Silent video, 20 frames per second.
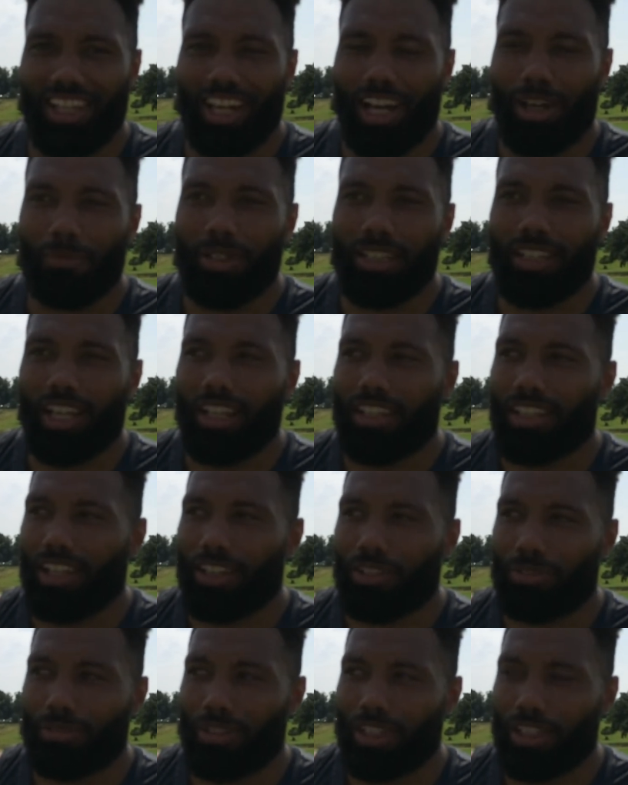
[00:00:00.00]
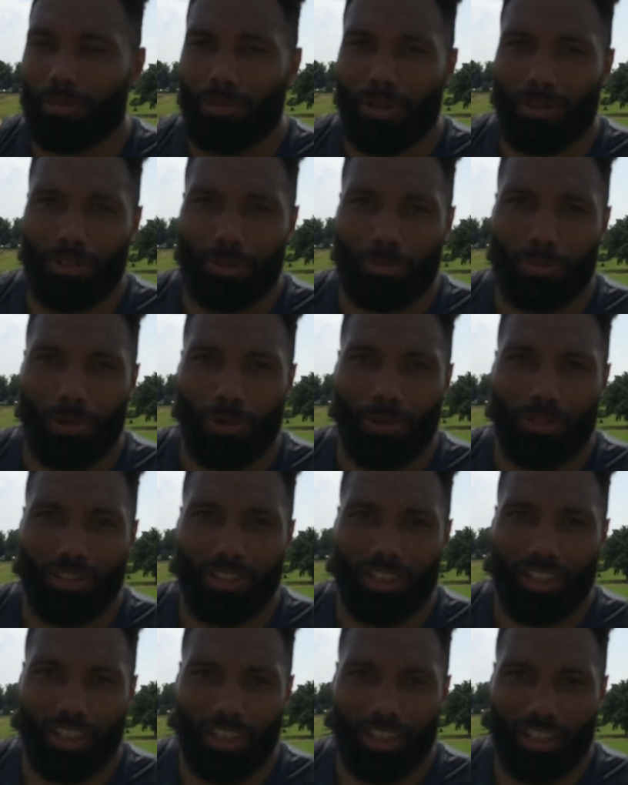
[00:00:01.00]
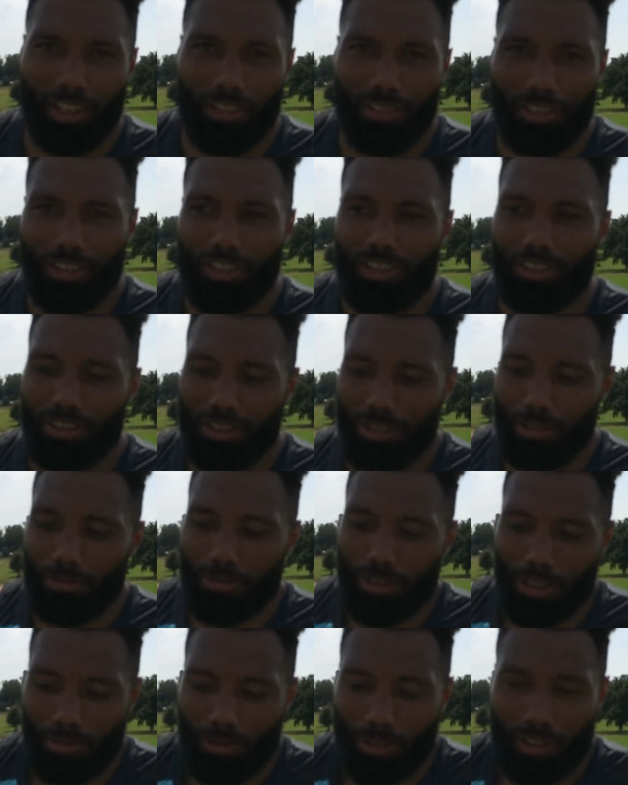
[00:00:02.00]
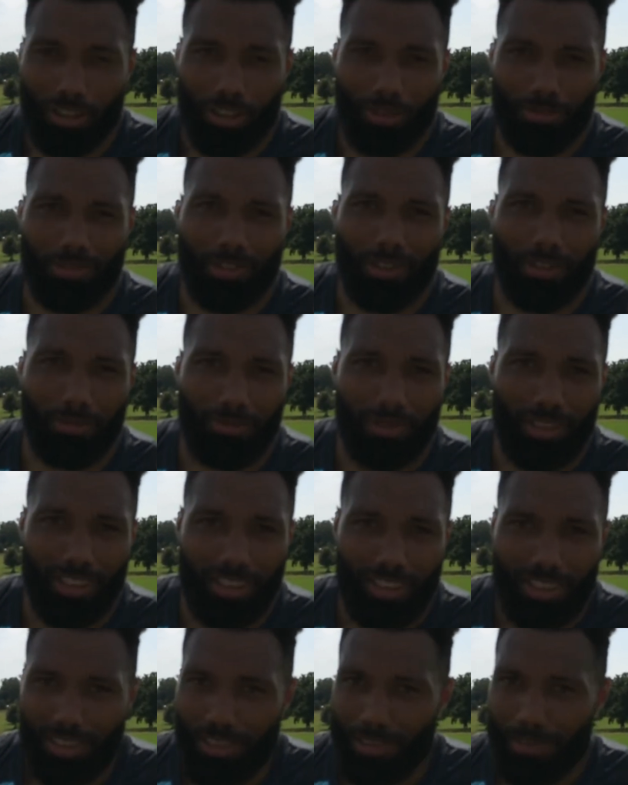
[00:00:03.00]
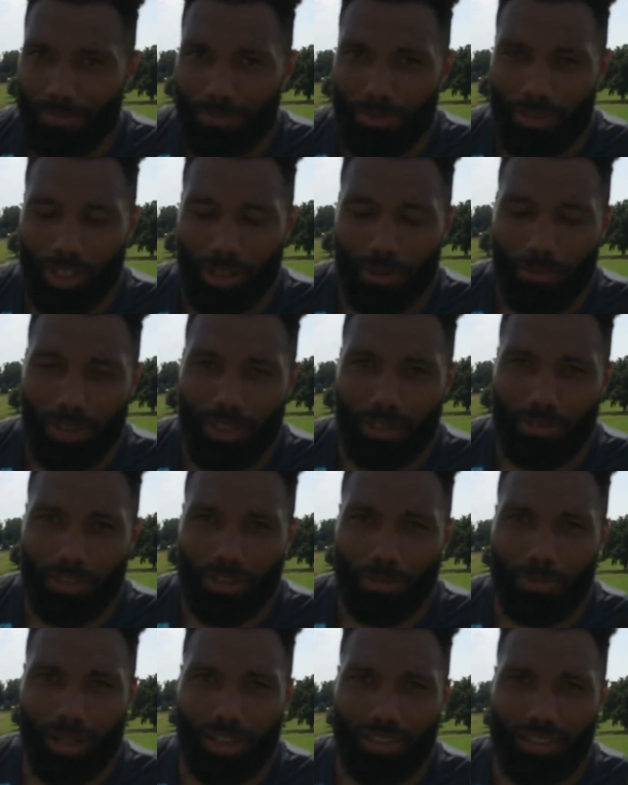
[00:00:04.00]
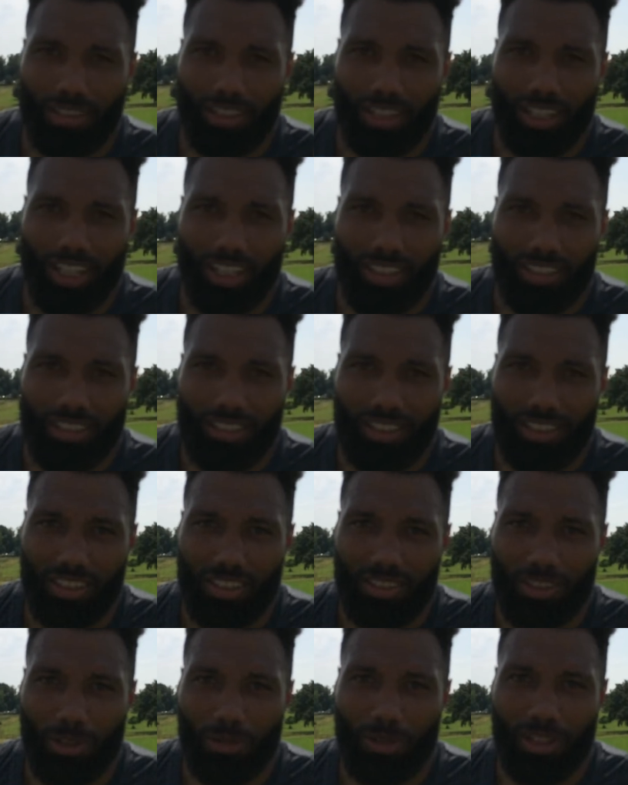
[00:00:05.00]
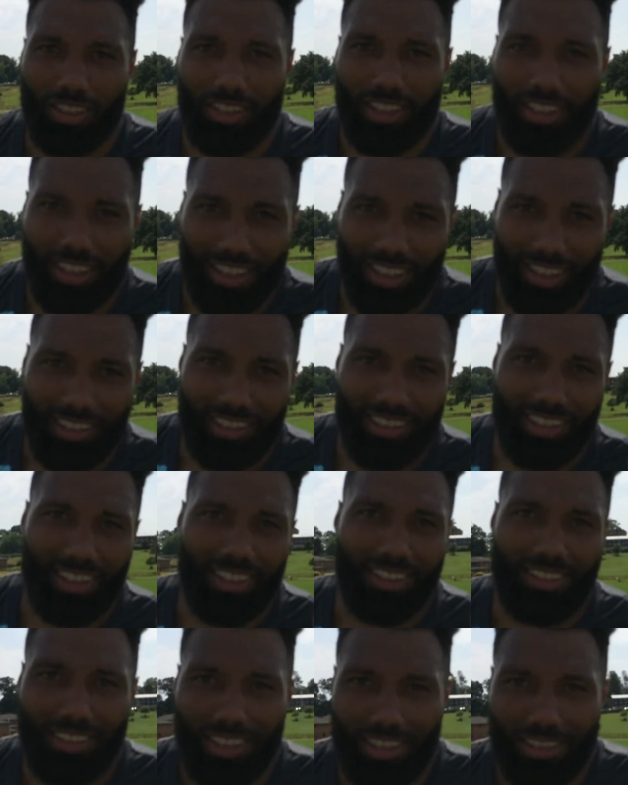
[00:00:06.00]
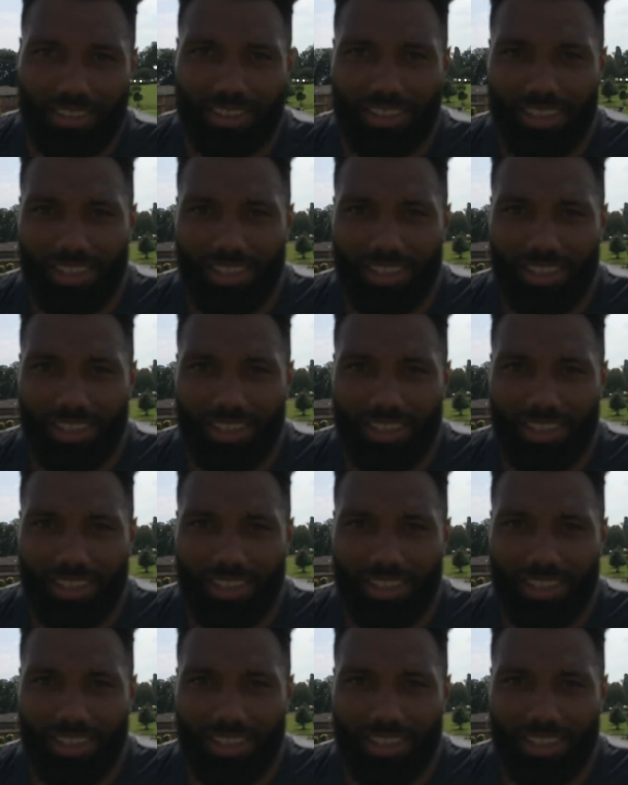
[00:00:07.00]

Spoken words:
Yeah, I mean, that's really the most important thing. You know, you can do what you want on the field, but if you don't win the respect of the lads, then it's not worth anything, is it? So.